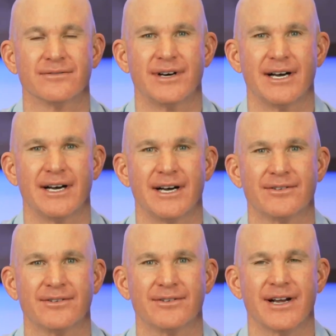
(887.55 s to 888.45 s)

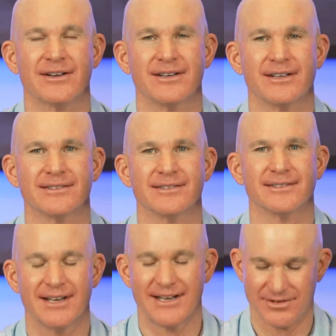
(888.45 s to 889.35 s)
Wow. Right on.
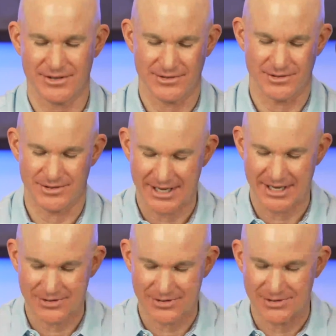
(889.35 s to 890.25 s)
How cool.
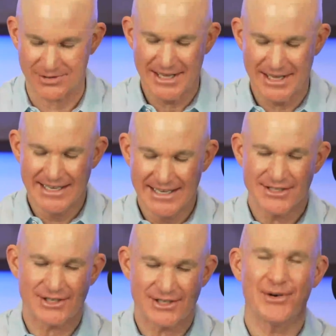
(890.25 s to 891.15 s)
How cool.
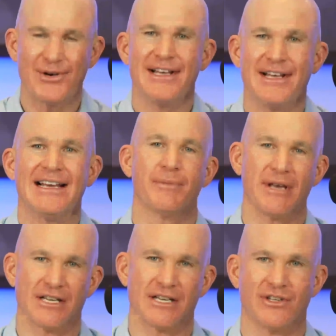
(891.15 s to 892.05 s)
So let
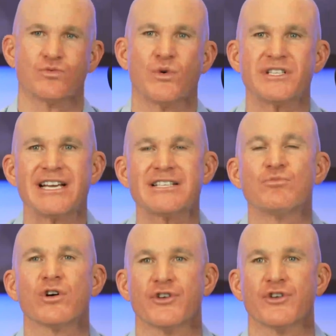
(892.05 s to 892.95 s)
me ask you this. What takes
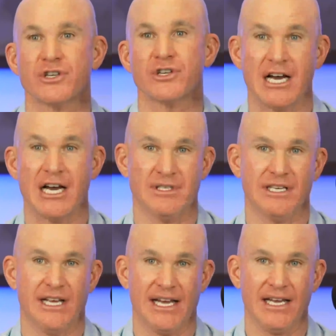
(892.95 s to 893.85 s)
more of your time
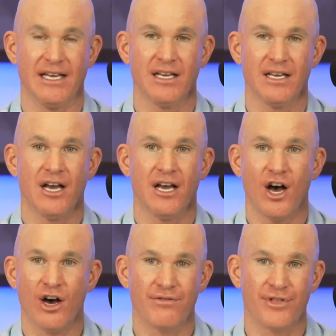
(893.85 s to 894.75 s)
today?
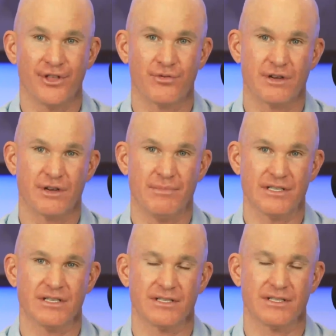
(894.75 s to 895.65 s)
of the three
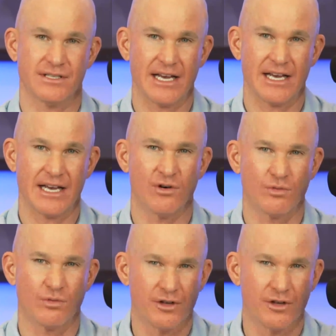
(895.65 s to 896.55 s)
businesses that you own?
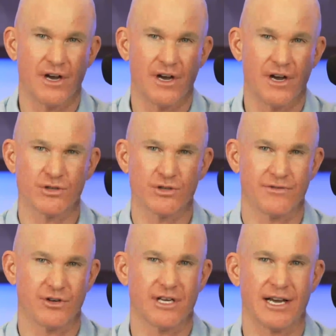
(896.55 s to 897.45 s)
Where do you find most of
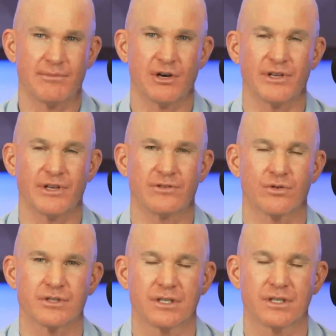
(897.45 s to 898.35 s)
your time going
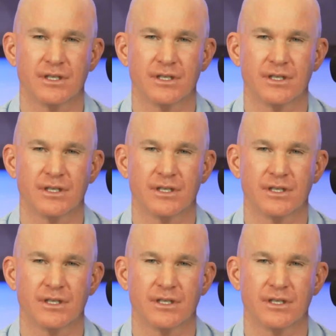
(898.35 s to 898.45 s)
towards?